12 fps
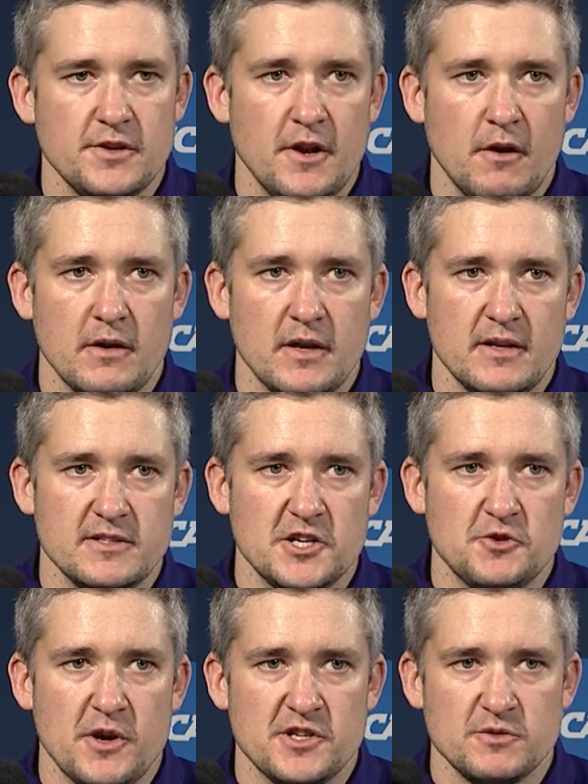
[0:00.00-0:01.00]
You know, in
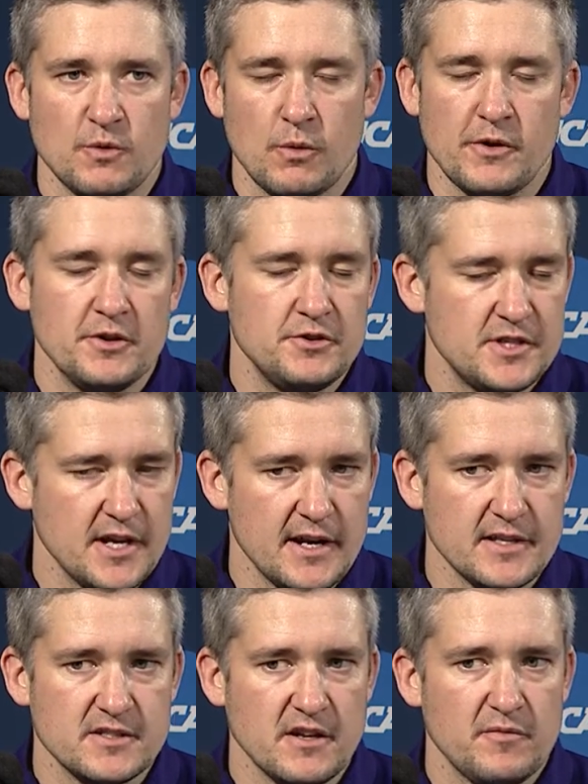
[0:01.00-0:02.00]
situations where we're used to
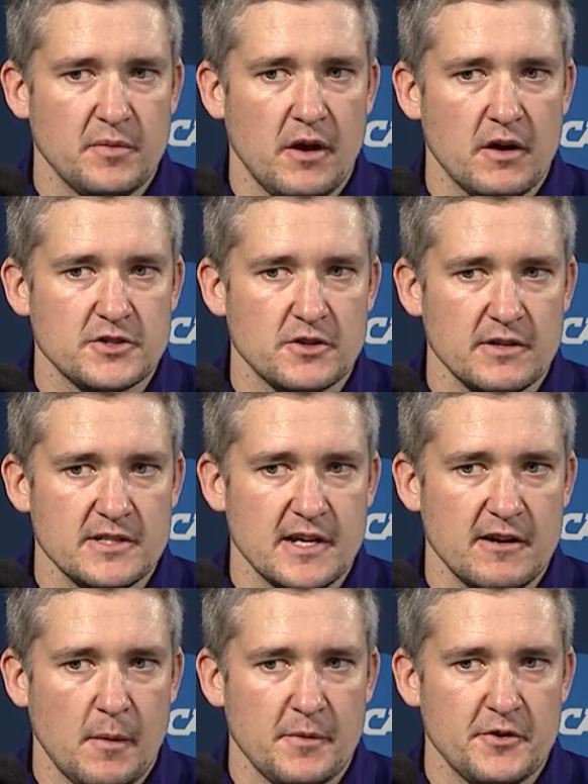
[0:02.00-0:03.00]
getting stuff blocks or at least
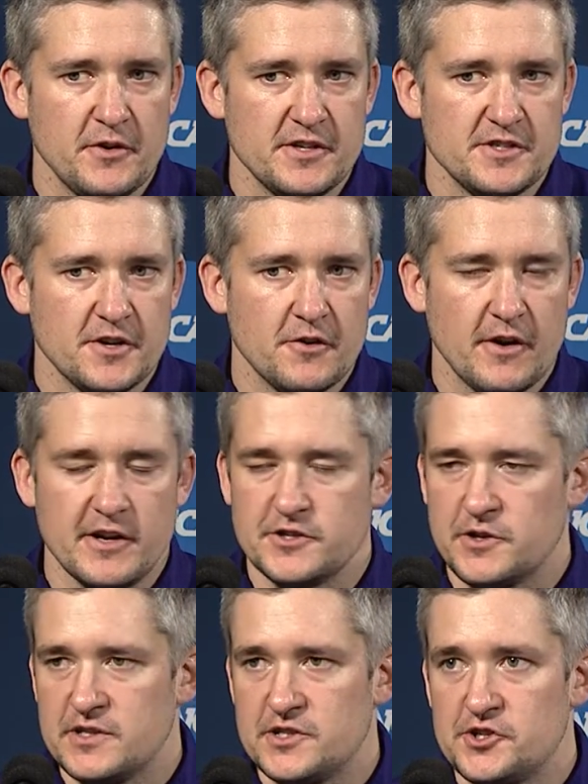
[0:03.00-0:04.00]
getting opportunities to create and
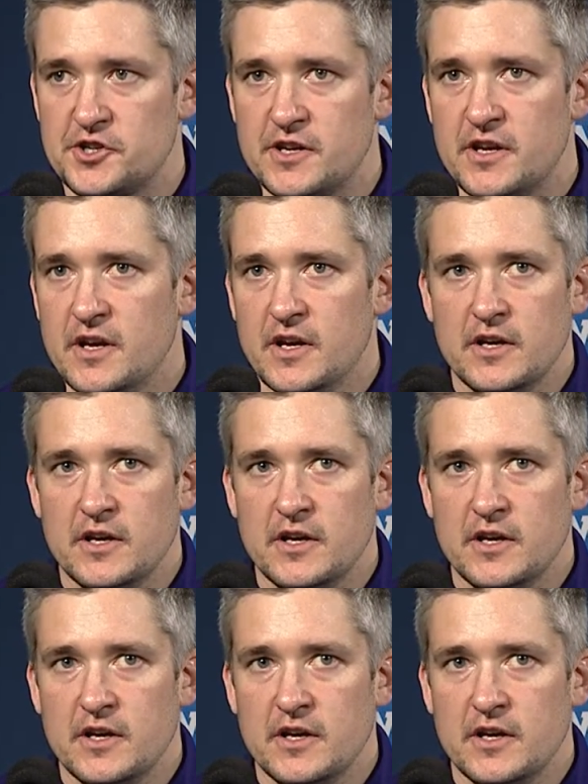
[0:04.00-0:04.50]
transition,